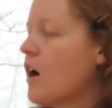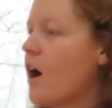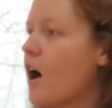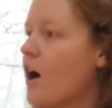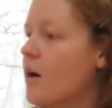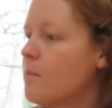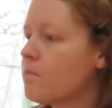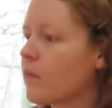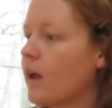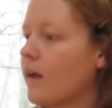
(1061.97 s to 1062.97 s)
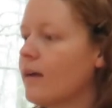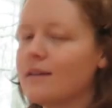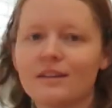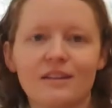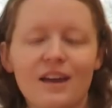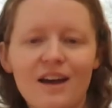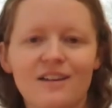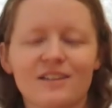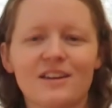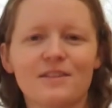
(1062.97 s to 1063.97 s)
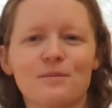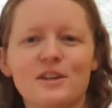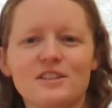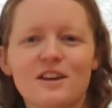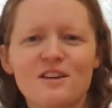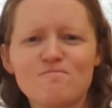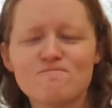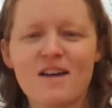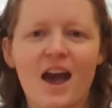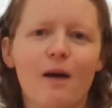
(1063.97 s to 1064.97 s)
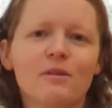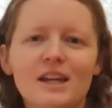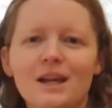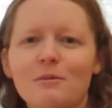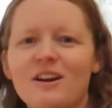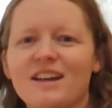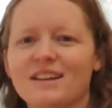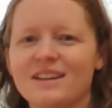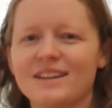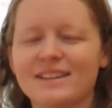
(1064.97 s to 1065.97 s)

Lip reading: And yeah, in the meantime, happy hammering.